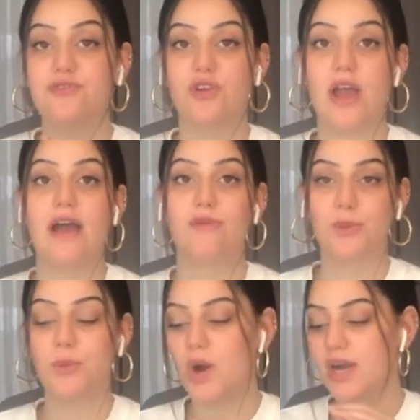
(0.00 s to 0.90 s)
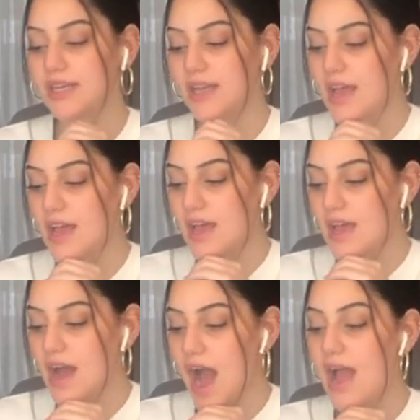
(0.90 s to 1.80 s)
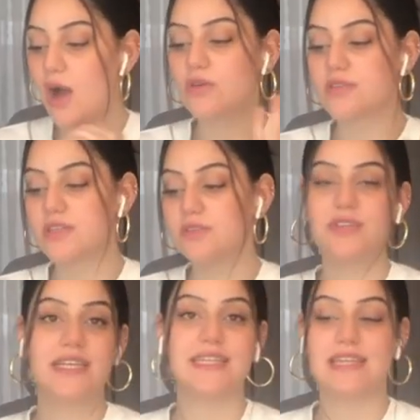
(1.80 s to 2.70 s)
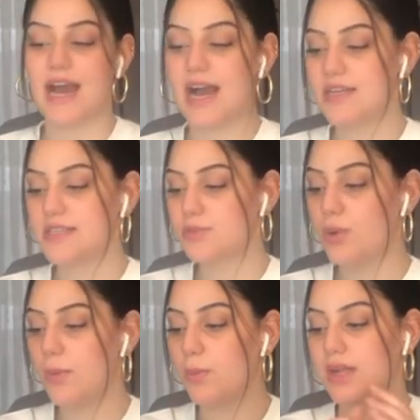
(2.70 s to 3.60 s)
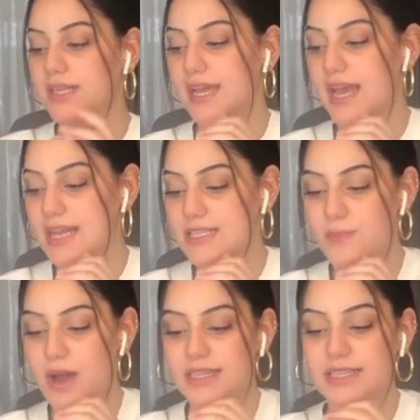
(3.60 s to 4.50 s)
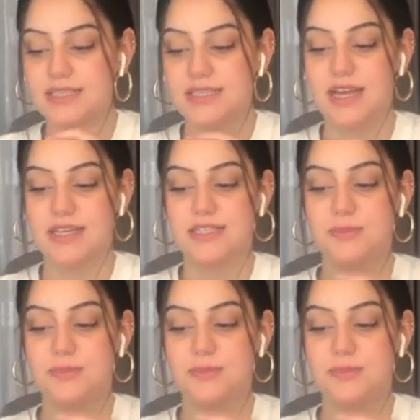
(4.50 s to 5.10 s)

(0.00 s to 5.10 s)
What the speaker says: for everyone. I also read that Swat Valley has Pakistan's